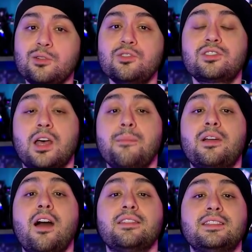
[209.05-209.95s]
lose some
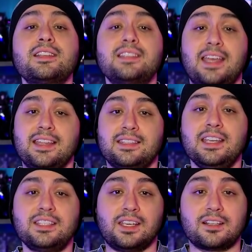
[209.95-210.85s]
context and
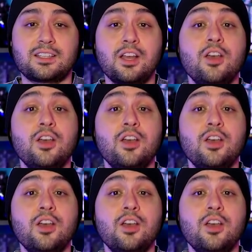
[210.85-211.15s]
details.